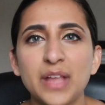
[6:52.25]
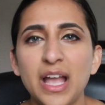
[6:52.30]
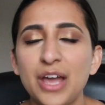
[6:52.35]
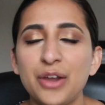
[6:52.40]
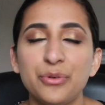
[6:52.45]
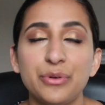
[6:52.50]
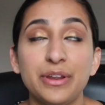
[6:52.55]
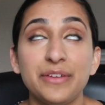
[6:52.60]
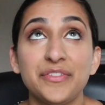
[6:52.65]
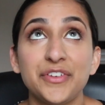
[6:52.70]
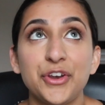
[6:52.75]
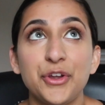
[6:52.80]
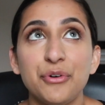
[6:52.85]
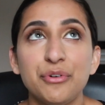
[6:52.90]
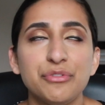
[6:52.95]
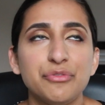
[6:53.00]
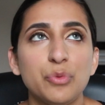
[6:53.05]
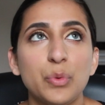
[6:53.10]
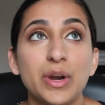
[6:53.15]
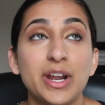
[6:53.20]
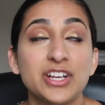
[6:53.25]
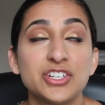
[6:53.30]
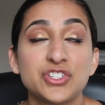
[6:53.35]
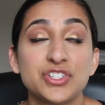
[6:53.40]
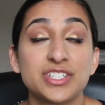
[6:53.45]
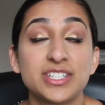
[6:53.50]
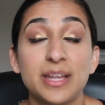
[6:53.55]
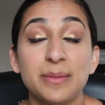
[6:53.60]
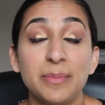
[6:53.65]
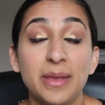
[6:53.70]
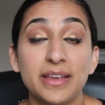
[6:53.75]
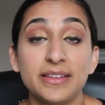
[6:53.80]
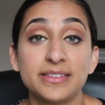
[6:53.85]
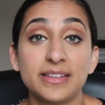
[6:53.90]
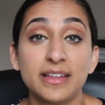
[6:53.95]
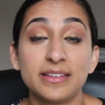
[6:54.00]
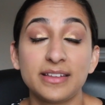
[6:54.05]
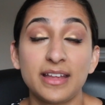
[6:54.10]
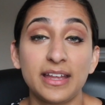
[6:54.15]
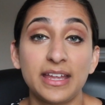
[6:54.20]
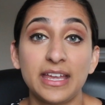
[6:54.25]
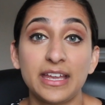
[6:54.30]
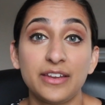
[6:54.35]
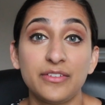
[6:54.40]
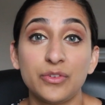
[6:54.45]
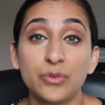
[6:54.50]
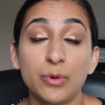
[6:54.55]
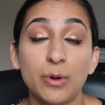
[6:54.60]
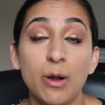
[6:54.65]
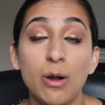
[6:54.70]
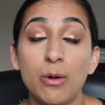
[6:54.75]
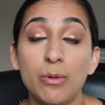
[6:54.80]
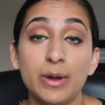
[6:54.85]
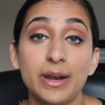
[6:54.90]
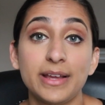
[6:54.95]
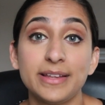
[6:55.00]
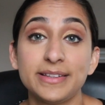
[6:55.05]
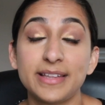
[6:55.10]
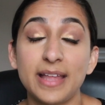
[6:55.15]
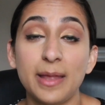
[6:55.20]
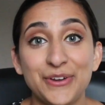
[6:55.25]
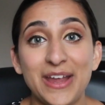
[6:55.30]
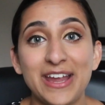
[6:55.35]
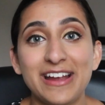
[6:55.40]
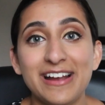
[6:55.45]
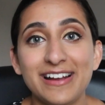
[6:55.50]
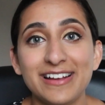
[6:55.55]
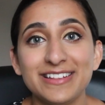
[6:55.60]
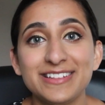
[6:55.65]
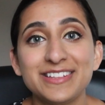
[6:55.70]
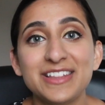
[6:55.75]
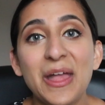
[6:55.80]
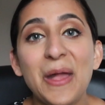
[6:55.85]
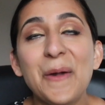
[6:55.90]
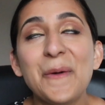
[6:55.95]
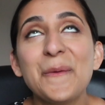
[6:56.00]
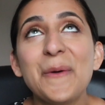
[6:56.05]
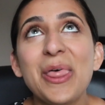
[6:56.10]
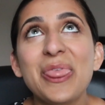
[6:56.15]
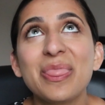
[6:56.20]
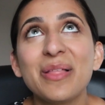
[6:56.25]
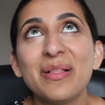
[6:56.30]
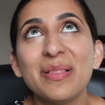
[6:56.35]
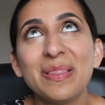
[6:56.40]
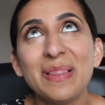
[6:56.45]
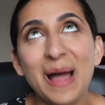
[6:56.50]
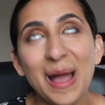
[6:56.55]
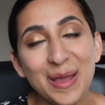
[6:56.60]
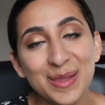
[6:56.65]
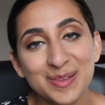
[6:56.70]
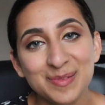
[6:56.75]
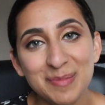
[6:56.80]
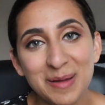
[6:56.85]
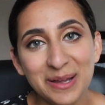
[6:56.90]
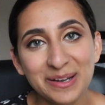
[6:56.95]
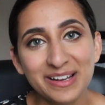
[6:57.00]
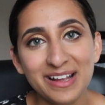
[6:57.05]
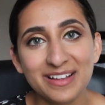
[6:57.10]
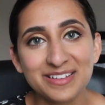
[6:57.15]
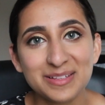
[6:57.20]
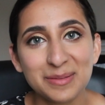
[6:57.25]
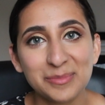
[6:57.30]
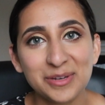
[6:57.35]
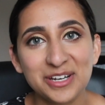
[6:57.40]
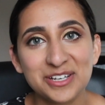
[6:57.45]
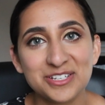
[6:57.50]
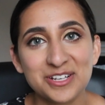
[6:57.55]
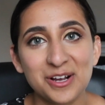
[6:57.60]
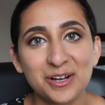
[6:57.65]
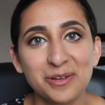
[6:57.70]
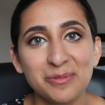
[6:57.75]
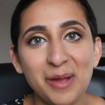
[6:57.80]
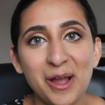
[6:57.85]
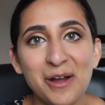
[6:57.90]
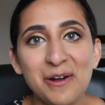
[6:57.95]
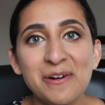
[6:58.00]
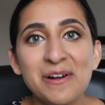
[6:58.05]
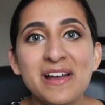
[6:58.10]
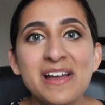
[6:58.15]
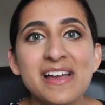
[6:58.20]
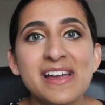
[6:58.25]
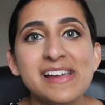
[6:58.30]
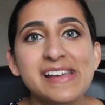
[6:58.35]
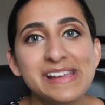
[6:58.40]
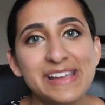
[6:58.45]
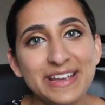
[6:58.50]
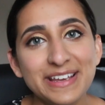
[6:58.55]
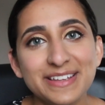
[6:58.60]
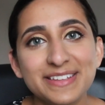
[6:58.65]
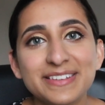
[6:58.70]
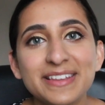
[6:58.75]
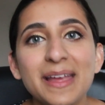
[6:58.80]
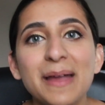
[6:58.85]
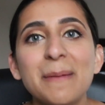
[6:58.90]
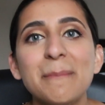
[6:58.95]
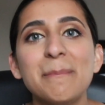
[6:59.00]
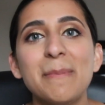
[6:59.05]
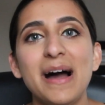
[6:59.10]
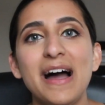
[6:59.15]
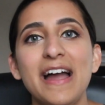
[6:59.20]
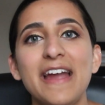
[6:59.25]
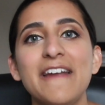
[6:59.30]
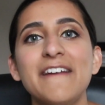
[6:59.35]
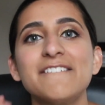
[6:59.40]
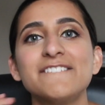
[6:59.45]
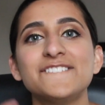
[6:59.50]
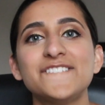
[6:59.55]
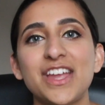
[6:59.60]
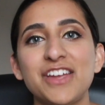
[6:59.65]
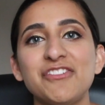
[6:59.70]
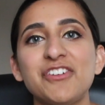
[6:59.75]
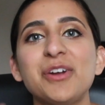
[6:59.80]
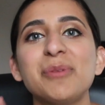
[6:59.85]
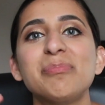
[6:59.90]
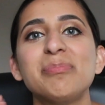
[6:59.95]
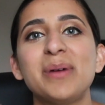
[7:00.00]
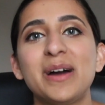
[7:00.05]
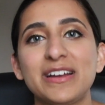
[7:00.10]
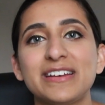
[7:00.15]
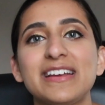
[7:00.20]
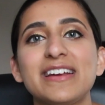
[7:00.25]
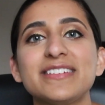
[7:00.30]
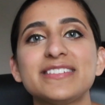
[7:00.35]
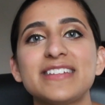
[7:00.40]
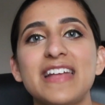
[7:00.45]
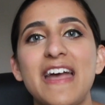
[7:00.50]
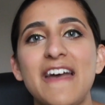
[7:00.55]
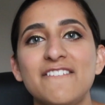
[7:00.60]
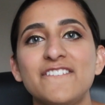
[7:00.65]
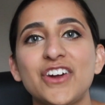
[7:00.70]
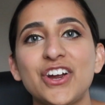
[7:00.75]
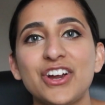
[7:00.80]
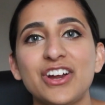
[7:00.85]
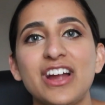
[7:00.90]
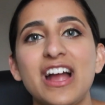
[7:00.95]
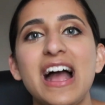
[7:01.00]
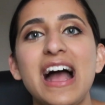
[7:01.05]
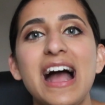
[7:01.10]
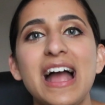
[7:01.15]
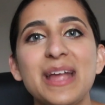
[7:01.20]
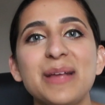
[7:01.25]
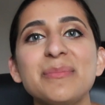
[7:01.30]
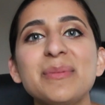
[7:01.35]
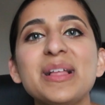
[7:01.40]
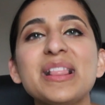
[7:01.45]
I don't even know if what I just said makes sense. I can't even recall what I said. Okay guys, so the last podcast I'm going to talk about is my favorite podcast ever. I am